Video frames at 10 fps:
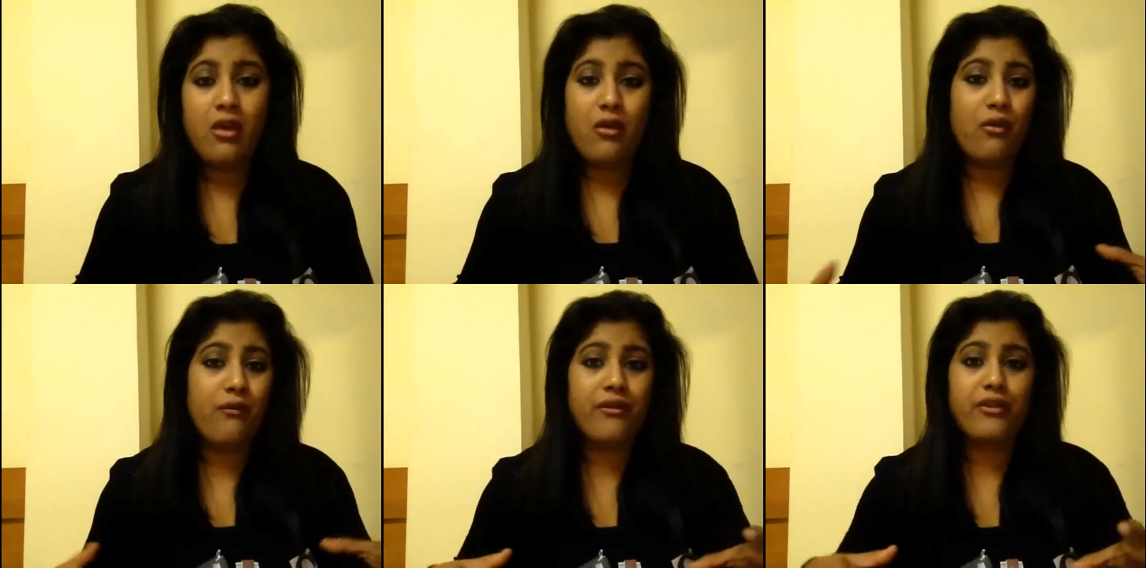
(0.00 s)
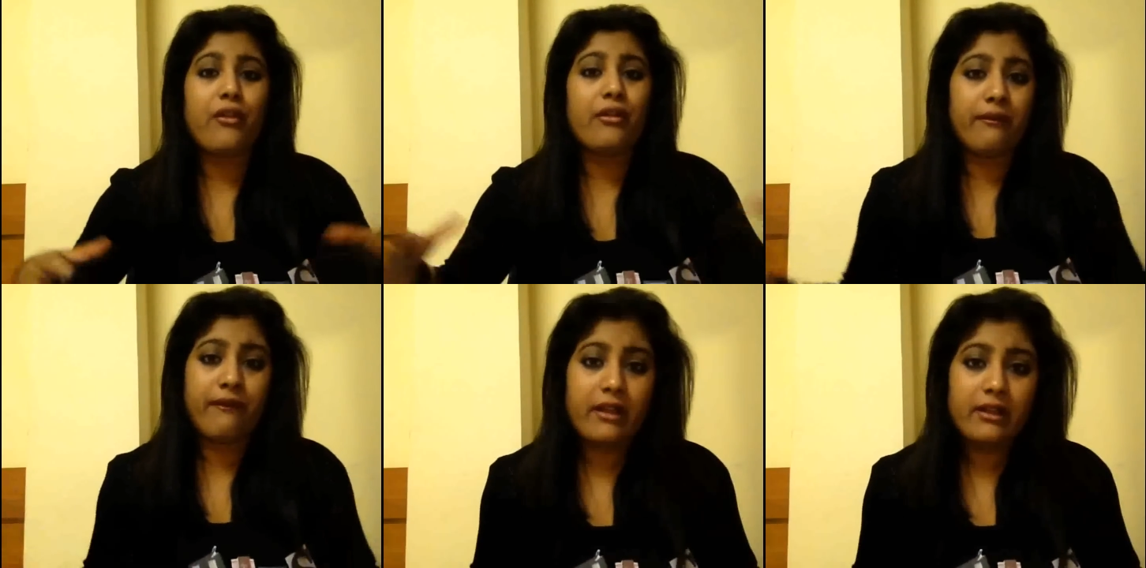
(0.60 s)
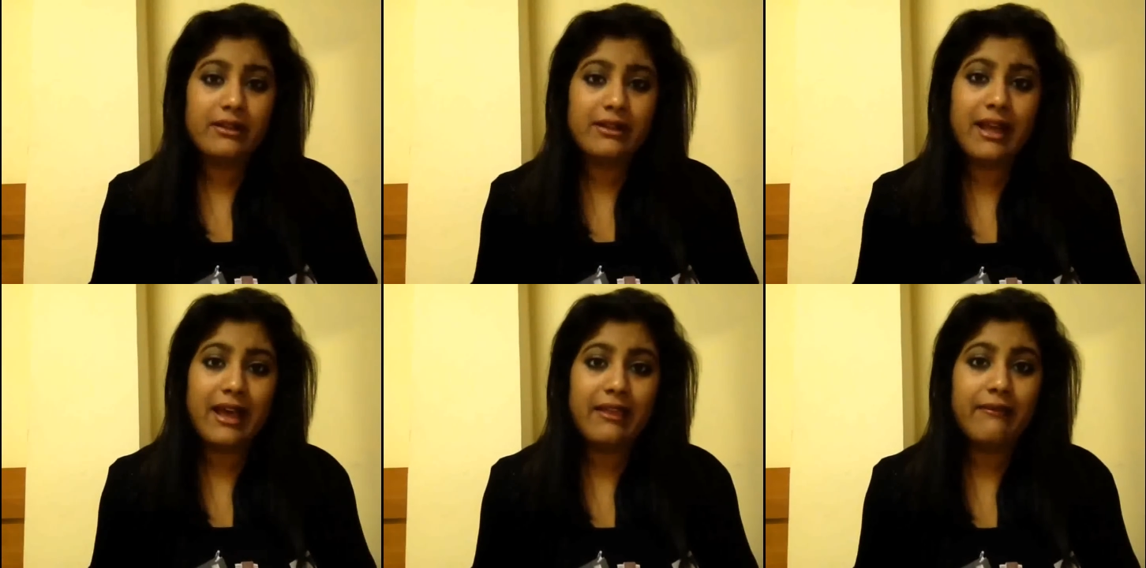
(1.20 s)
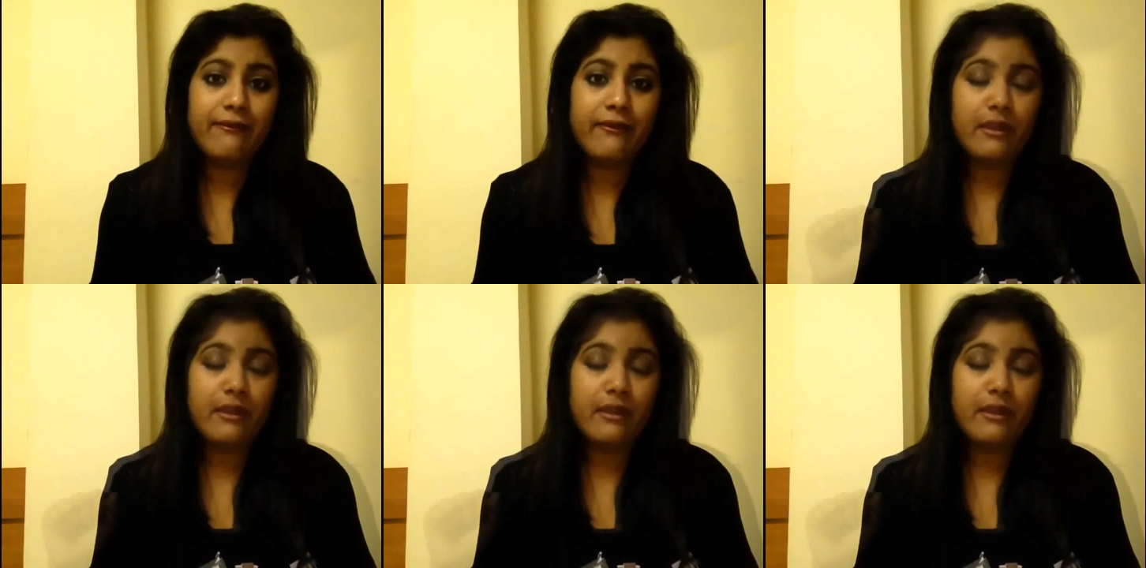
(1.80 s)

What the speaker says: over your difficult life?